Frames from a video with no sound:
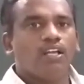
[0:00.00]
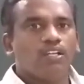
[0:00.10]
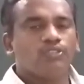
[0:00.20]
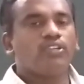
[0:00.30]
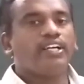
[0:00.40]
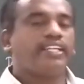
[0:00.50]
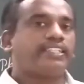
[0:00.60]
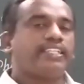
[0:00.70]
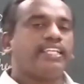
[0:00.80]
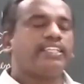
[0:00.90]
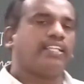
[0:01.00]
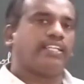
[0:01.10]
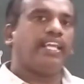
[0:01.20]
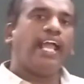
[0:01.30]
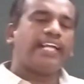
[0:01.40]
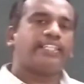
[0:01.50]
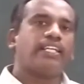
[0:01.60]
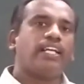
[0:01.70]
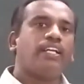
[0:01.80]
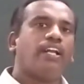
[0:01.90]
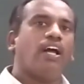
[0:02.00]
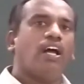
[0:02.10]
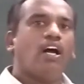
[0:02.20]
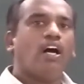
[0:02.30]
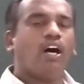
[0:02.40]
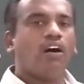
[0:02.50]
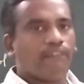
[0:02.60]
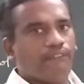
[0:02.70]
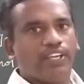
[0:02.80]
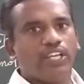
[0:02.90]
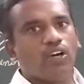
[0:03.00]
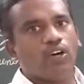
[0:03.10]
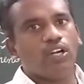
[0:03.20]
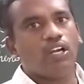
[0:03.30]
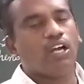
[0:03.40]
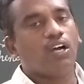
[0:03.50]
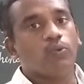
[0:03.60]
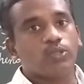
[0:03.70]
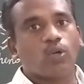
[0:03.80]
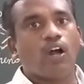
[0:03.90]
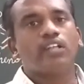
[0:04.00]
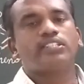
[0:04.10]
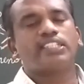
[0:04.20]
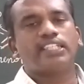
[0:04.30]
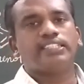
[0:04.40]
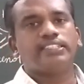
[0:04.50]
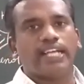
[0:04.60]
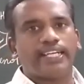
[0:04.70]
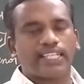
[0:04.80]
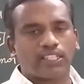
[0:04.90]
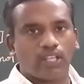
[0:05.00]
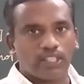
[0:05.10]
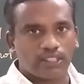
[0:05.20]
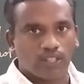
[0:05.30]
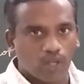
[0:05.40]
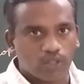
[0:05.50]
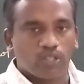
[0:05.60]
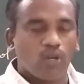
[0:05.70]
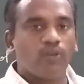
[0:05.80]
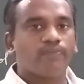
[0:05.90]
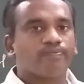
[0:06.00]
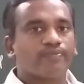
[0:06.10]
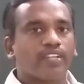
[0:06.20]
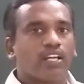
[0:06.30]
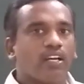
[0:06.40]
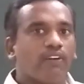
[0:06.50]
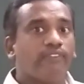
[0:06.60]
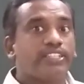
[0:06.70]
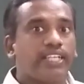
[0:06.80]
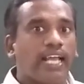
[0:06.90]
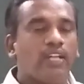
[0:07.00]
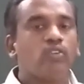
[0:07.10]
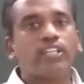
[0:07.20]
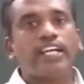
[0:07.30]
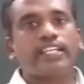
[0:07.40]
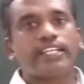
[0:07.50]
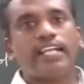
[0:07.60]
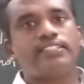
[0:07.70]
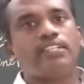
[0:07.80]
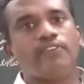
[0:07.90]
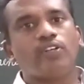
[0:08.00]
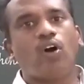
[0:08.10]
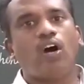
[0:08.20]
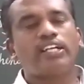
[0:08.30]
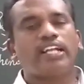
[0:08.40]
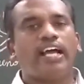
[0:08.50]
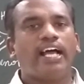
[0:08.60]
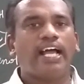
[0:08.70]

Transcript: So let us see the reaction of phenol with concentrated nitric acid also. With dilute nitric acid we got